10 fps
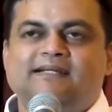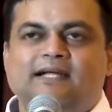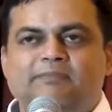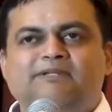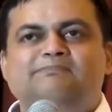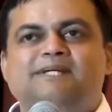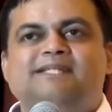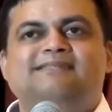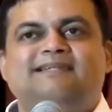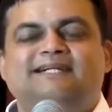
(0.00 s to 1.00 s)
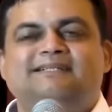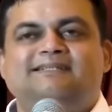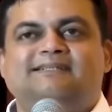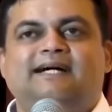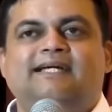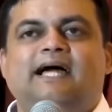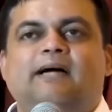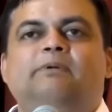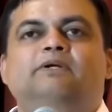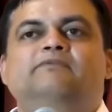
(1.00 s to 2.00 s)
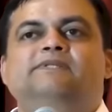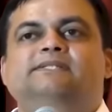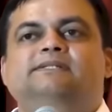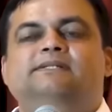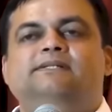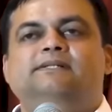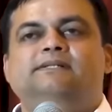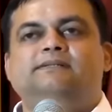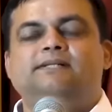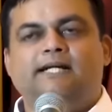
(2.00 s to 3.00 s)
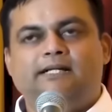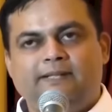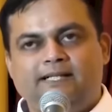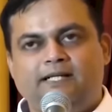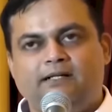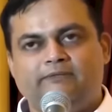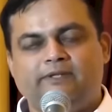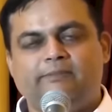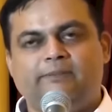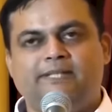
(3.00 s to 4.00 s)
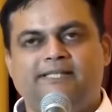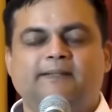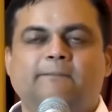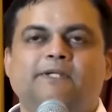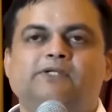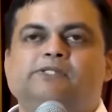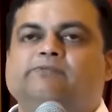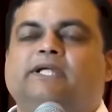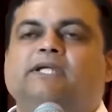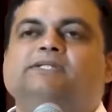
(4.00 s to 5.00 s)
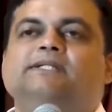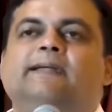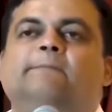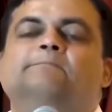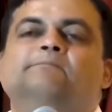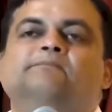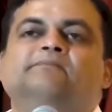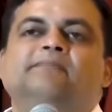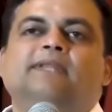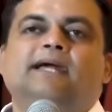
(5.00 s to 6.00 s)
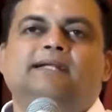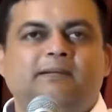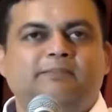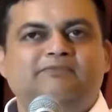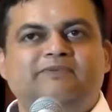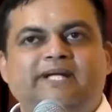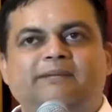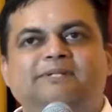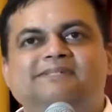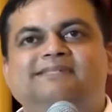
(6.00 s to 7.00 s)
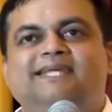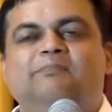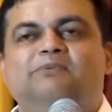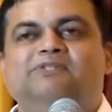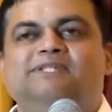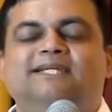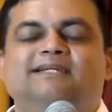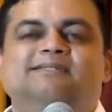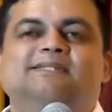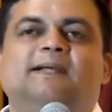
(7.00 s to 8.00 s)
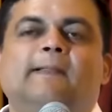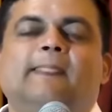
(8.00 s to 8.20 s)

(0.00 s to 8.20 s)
Couple of months later, I happened to visit Hyderabad along with my brother. It was vacation time, and a couple of neighbors came to see us.